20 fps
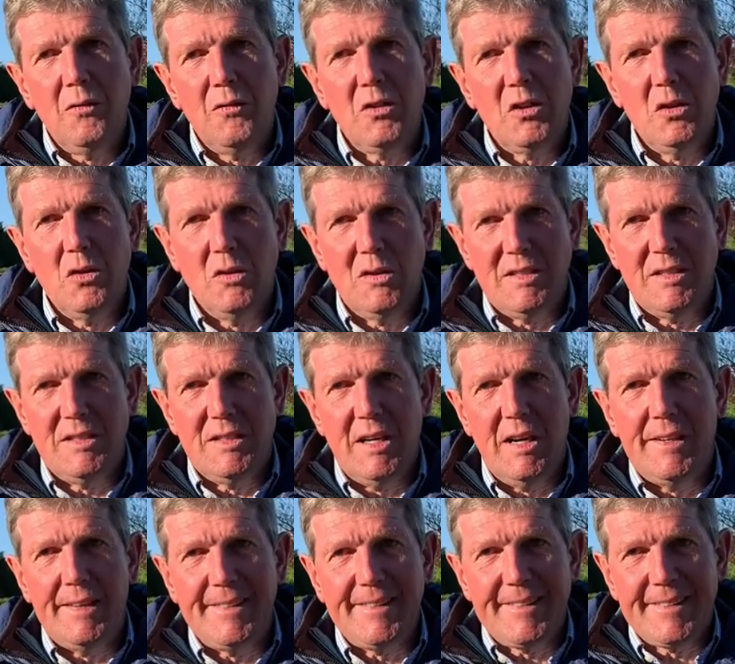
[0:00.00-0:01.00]
for course
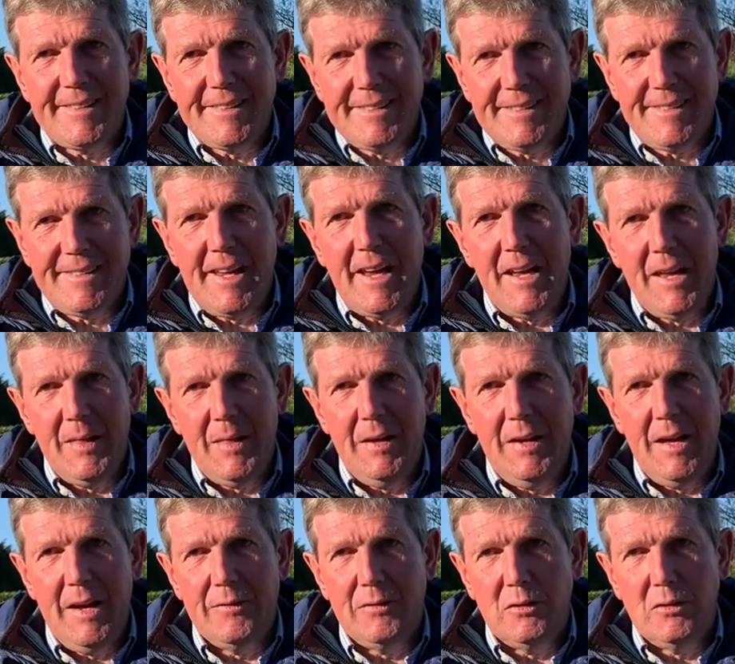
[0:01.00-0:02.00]
designers to stay at the
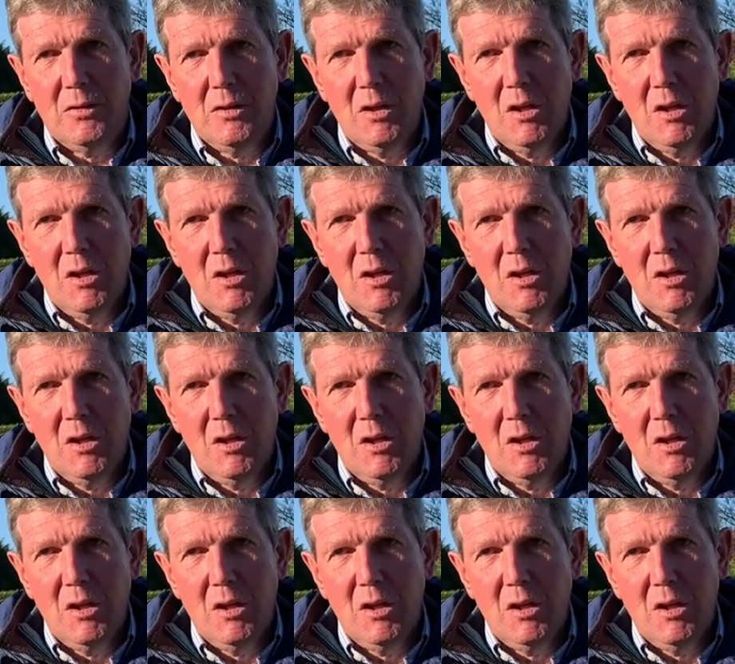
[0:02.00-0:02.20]
level